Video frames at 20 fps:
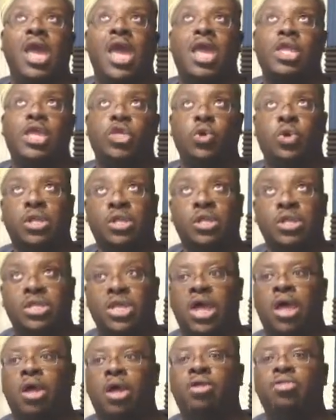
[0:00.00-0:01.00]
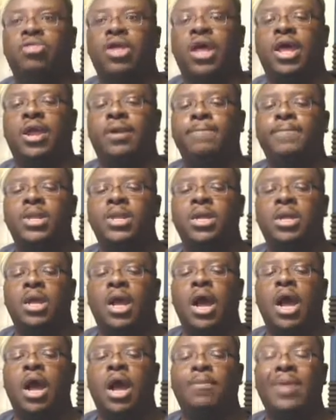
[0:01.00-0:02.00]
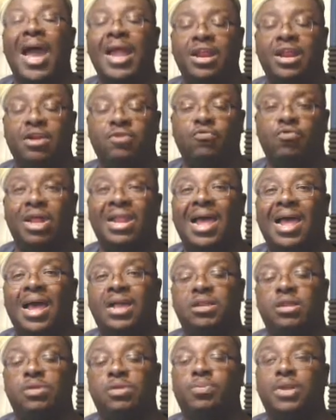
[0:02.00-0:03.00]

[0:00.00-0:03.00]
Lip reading: and you can tell that I didn't realize this,